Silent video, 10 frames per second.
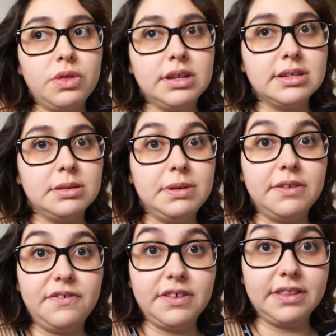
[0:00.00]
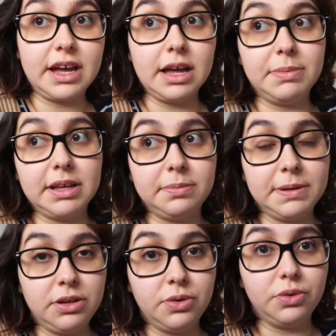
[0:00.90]
there's gonna be the fifth time that's
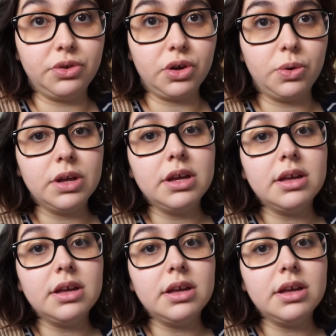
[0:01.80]
been used, so,